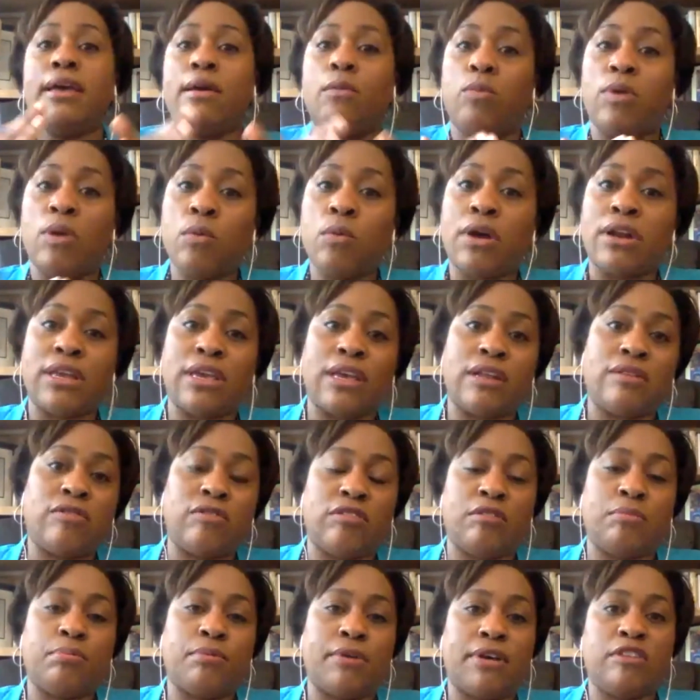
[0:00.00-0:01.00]
We want to get
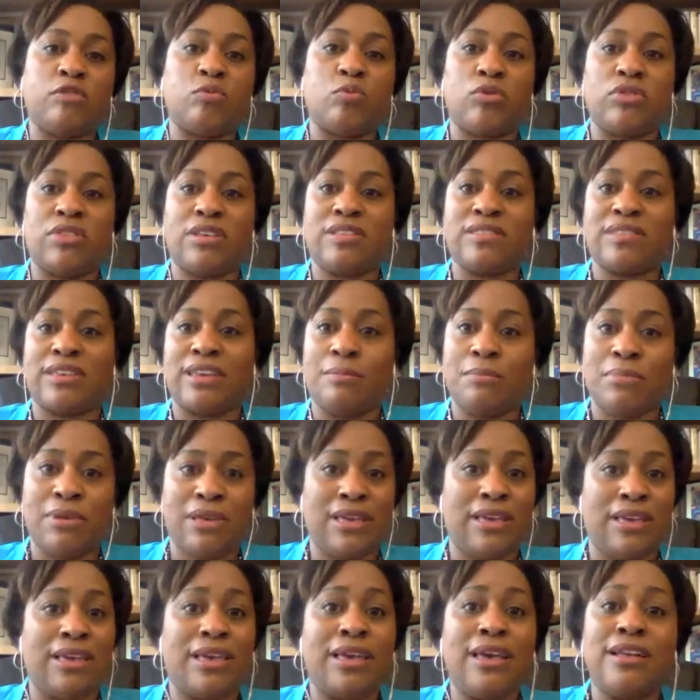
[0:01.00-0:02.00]
to the place where this can
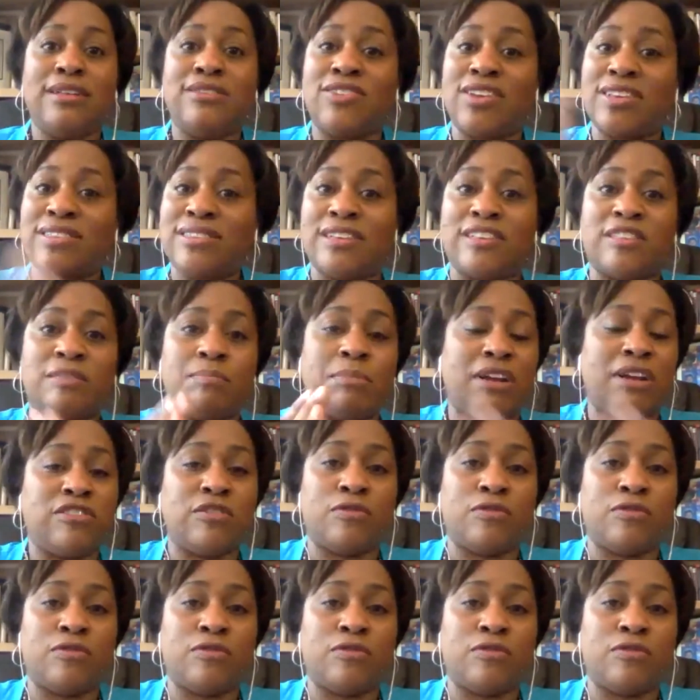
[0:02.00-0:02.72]
be just as much of